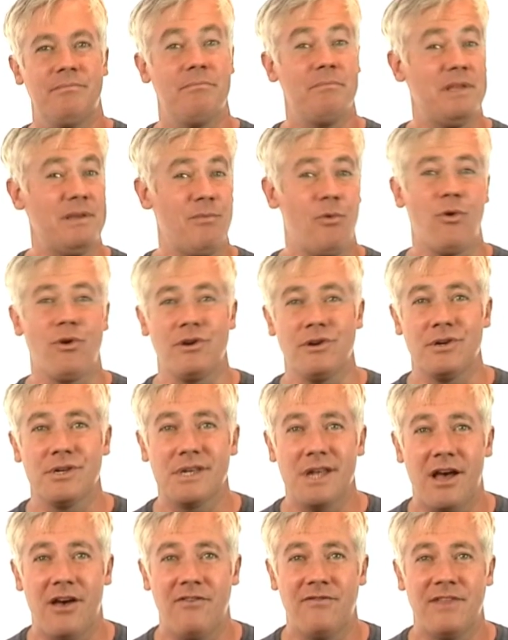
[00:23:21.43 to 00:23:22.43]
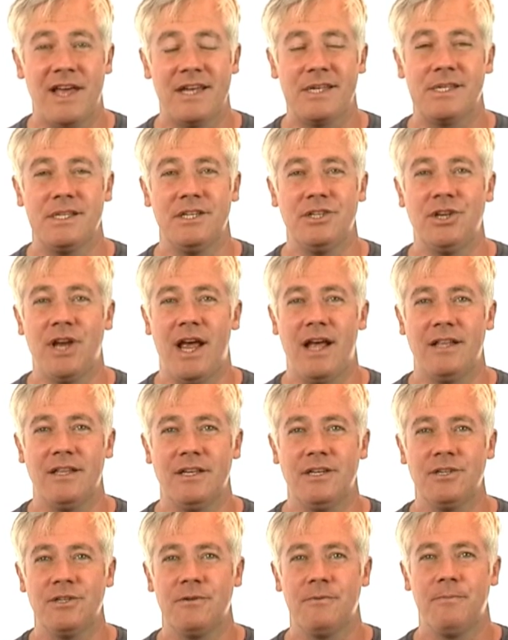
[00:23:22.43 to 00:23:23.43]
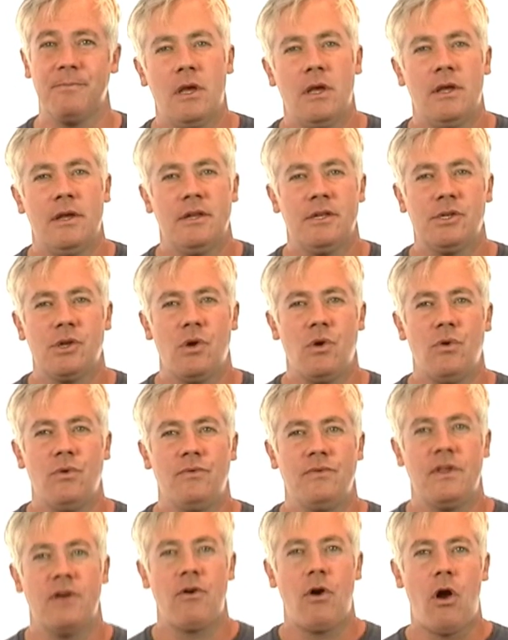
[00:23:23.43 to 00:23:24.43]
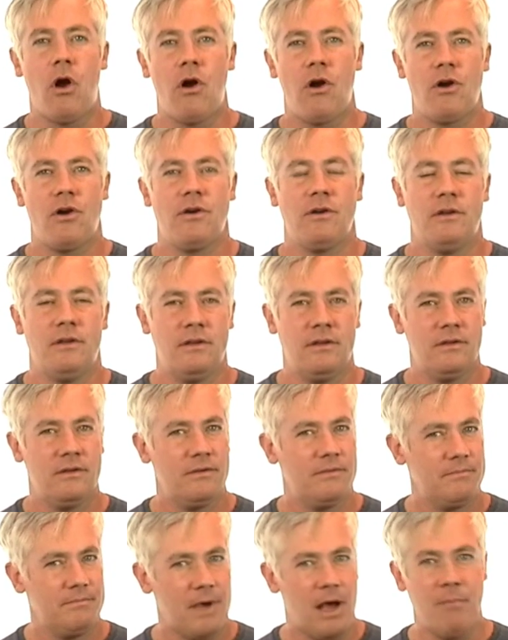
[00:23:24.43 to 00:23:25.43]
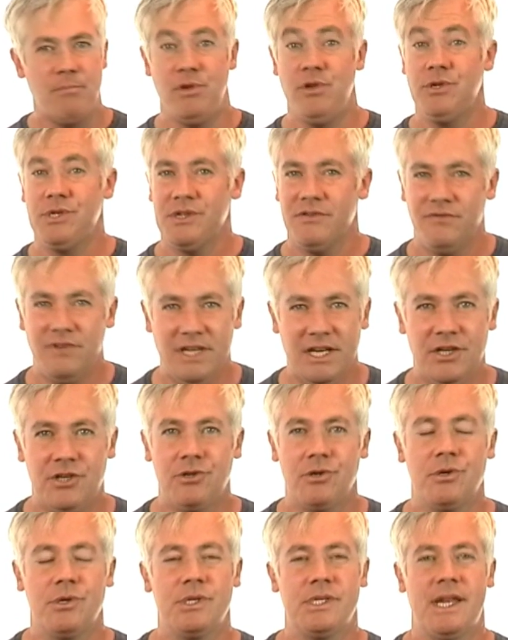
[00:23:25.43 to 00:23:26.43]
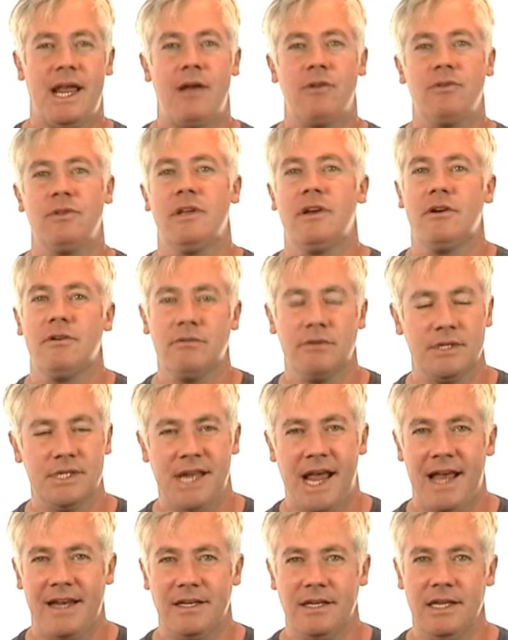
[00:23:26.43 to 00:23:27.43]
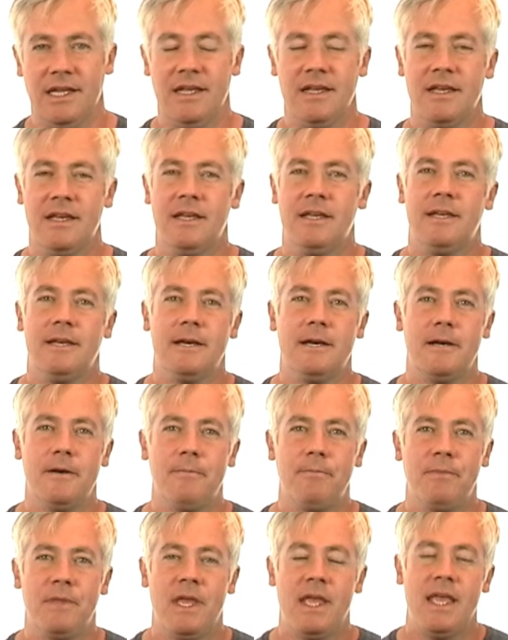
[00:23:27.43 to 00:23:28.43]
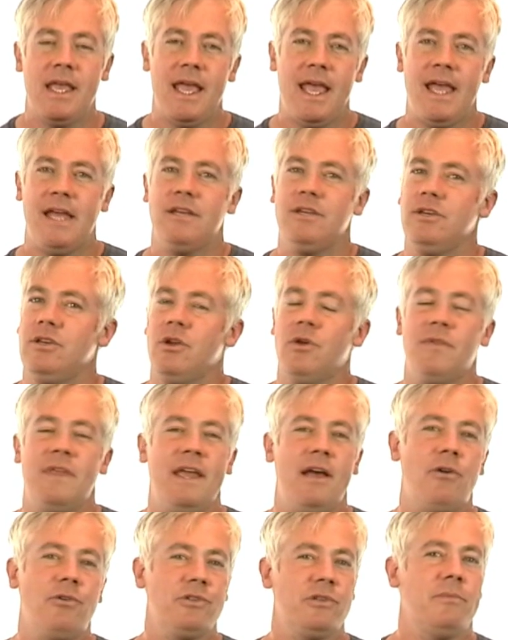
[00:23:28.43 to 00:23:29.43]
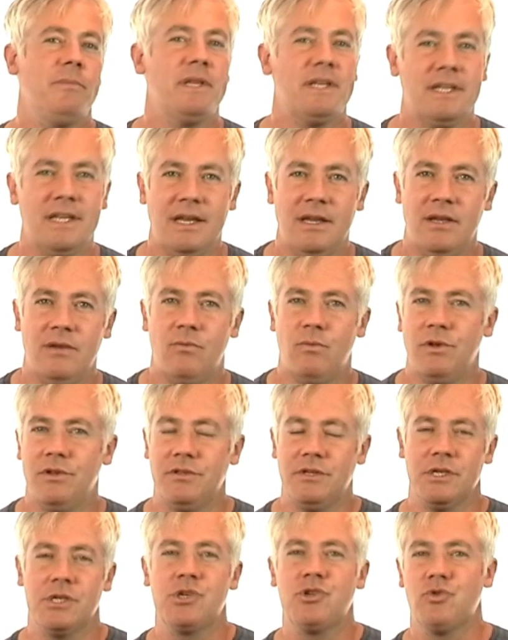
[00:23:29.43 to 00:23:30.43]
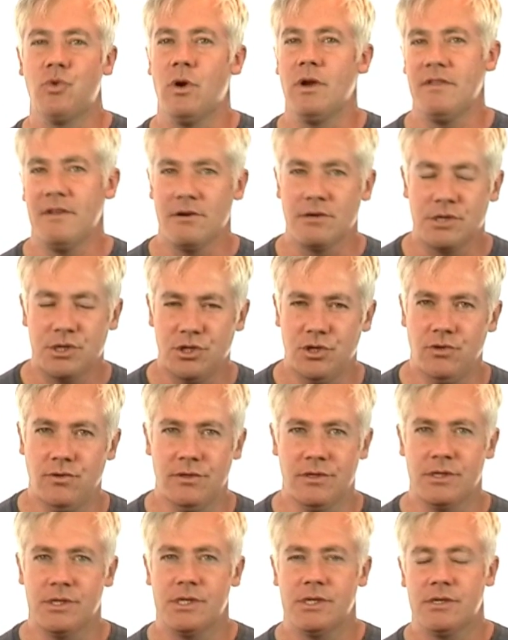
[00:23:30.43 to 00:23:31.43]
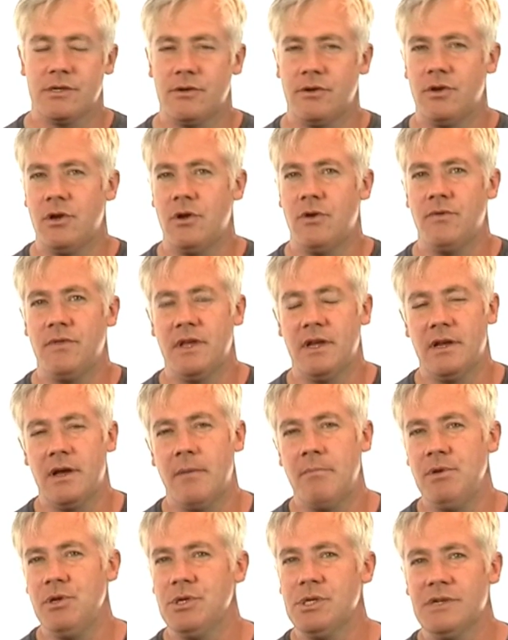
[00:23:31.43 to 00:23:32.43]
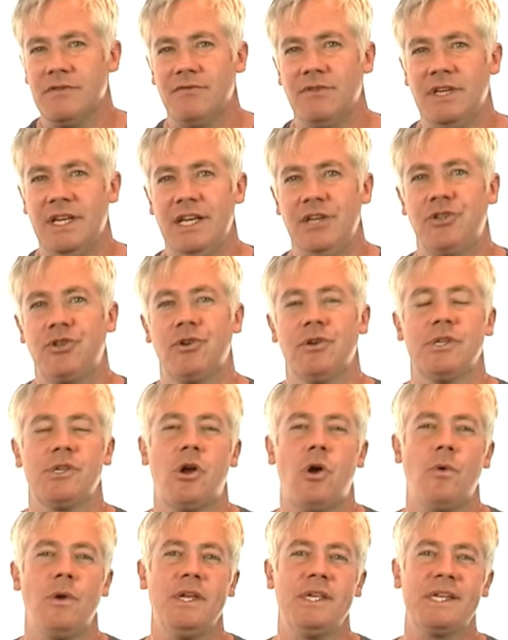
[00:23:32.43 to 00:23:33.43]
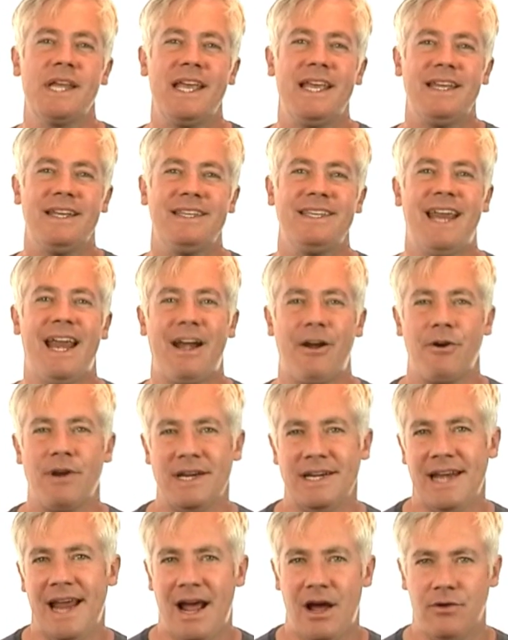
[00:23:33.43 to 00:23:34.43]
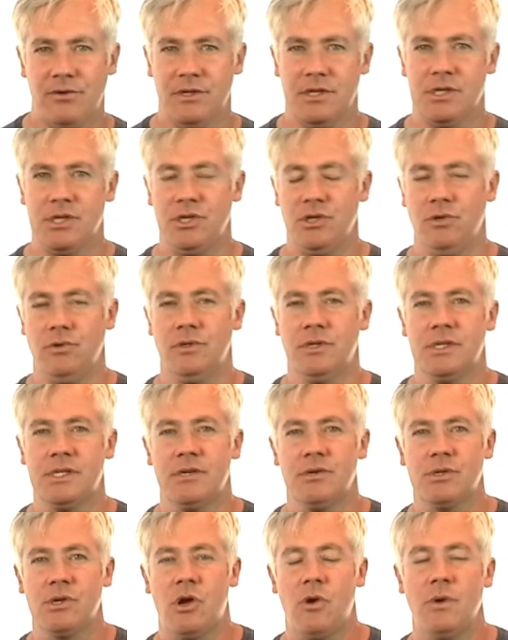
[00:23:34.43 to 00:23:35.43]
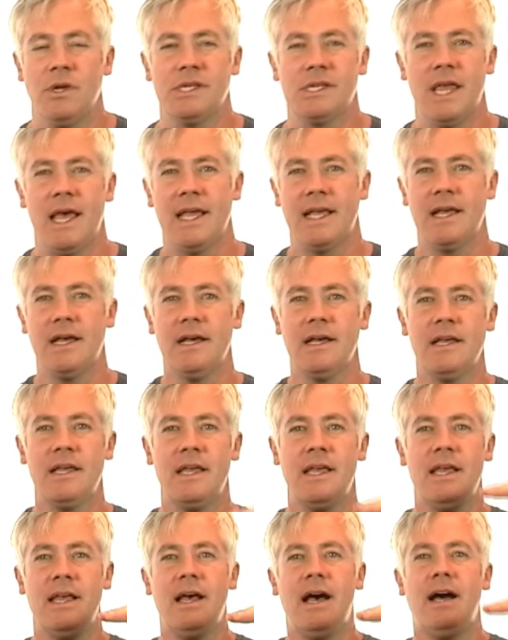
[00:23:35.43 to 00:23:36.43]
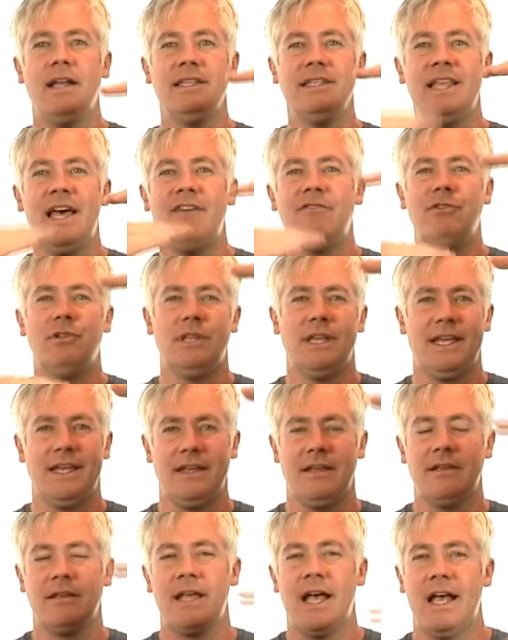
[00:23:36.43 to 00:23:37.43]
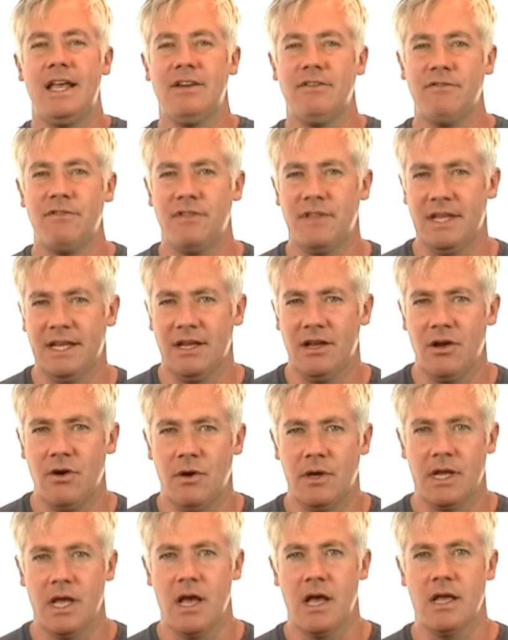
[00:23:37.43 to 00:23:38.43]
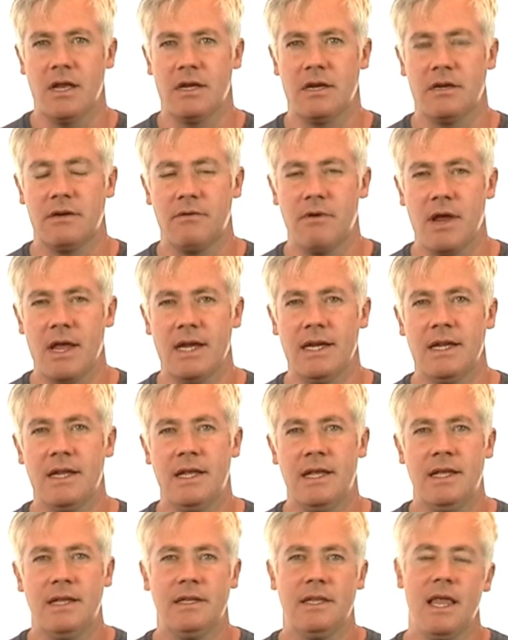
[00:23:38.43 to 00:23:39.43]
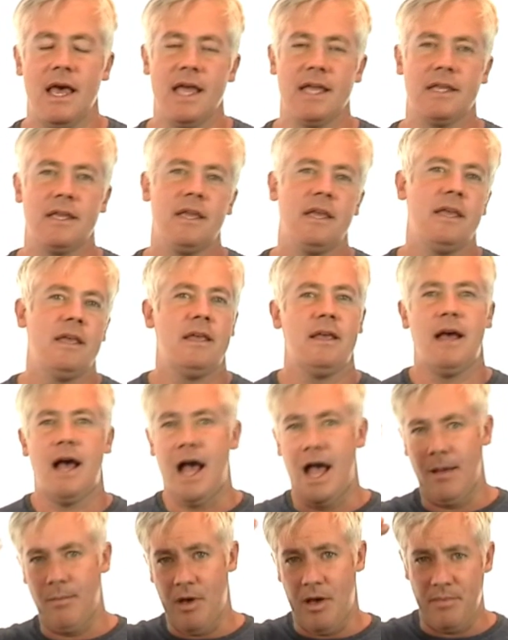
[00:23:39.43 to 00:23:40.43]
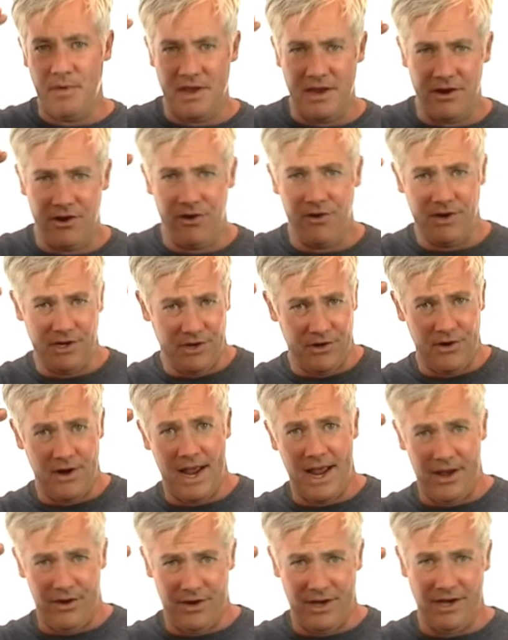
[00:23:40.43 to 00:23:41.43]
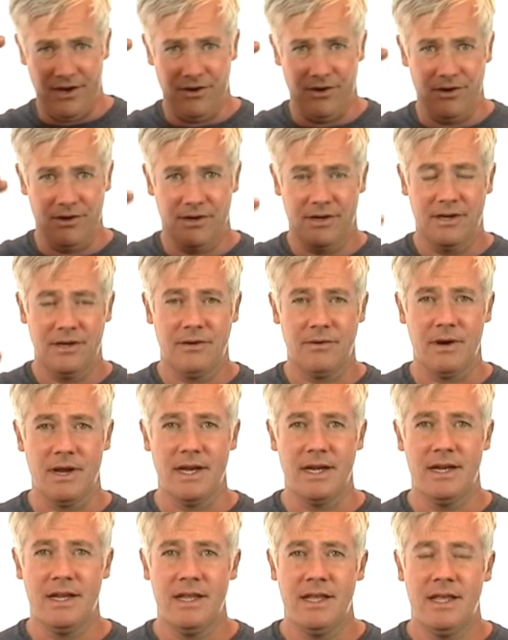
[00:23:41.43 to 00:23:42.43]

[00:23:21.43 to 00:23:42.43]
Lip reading: be more yourself? That's the challenge. So there are abusive teachers out there, sadly, and they ultimately will destroy their students. The abusive teacher is always tearing down the students. There's always like a leveling kind of thing going on, right? Like, I'm up here and you're down here, right?